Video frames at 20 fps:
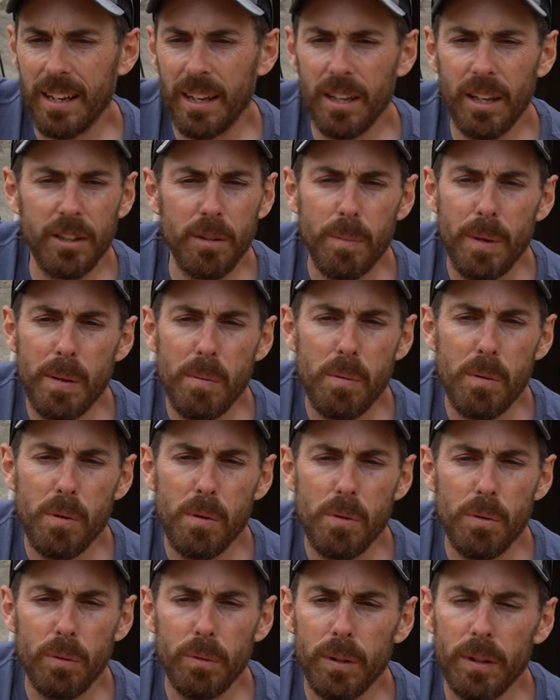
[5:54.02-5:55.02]
other
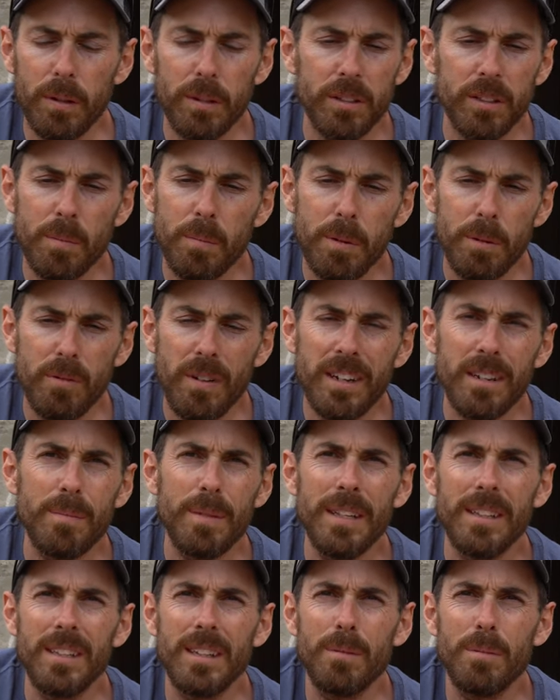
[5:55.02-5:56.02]
people, uh, some people
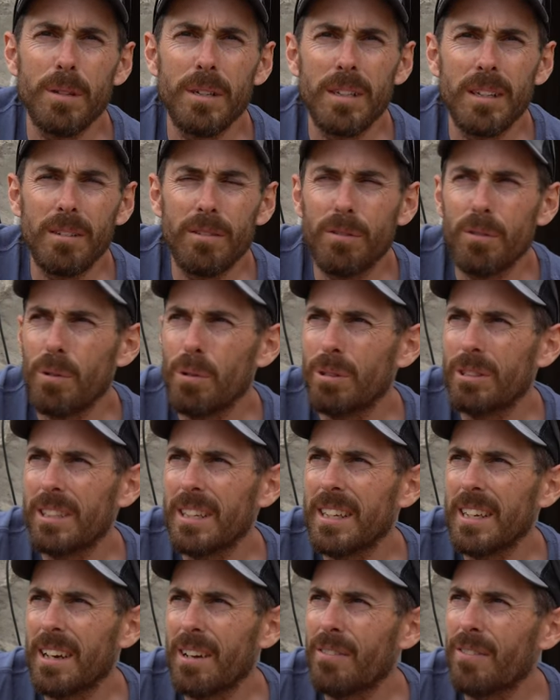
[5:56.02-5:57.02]
recommend
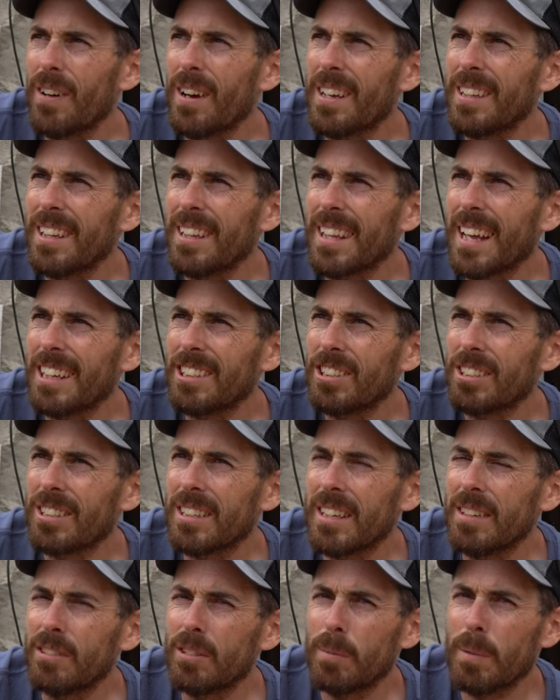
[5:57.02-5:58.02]
WD-40. I find that that just
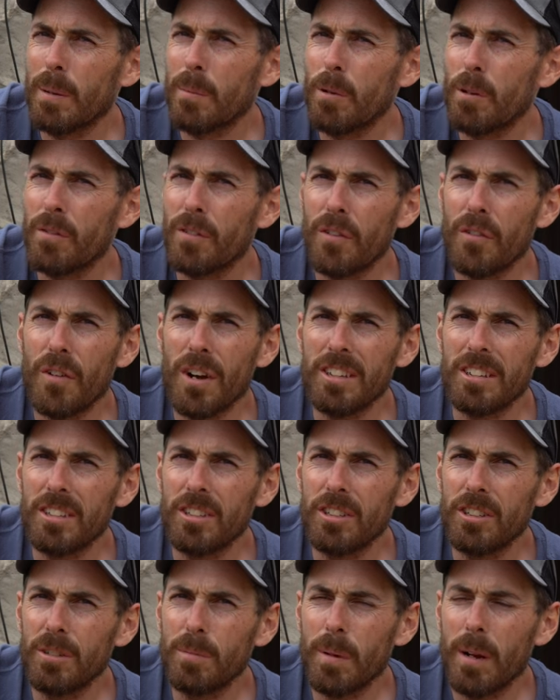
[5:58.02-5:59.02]
leaves a bit more of a
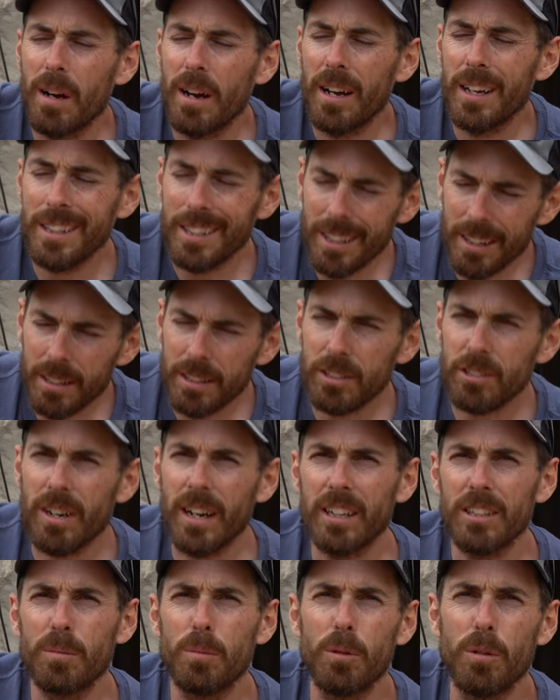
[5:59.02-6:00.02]
residue behind that
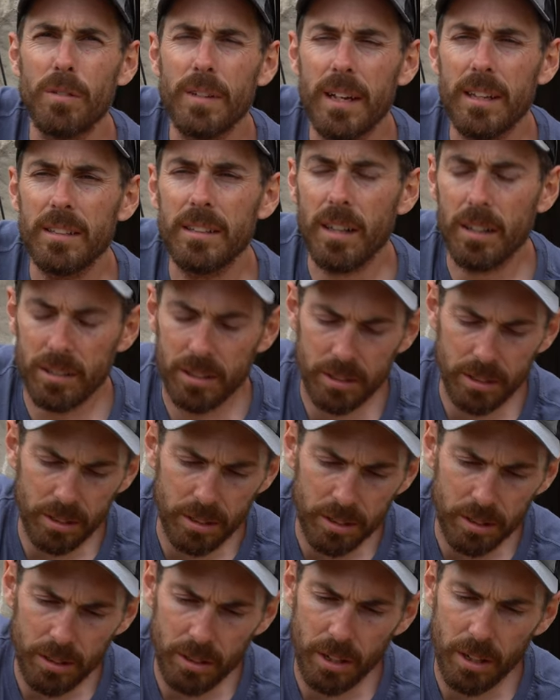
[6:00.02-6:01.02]
attracts more of that dust
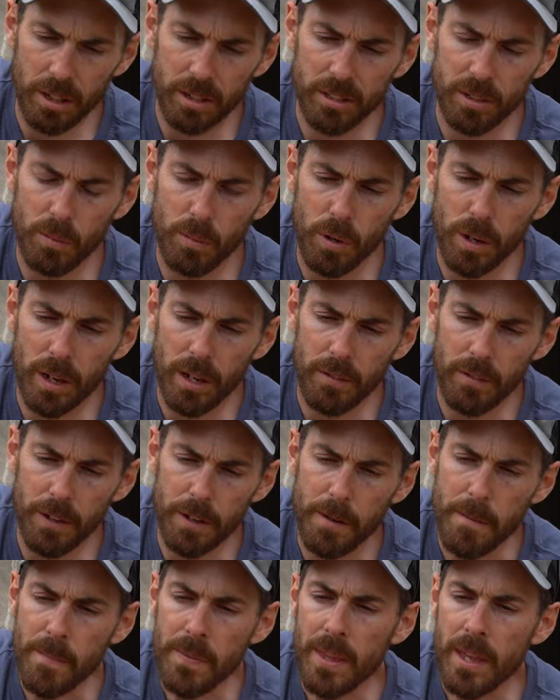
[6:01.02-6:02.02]
and dirt and what have
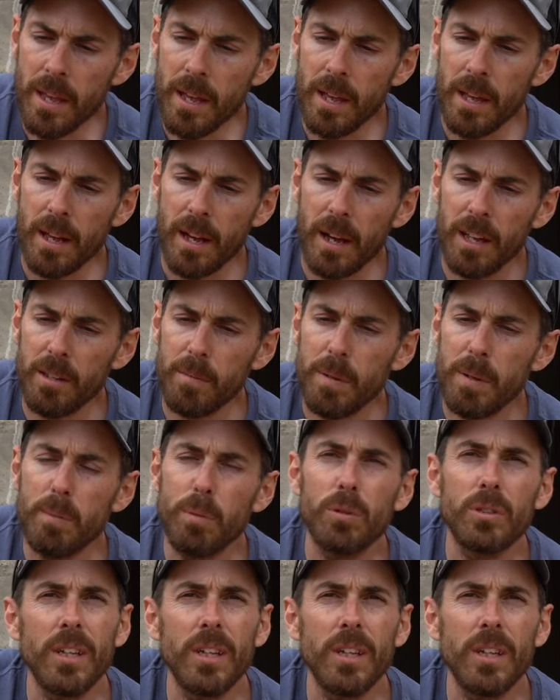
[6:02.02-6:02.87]
you. Other people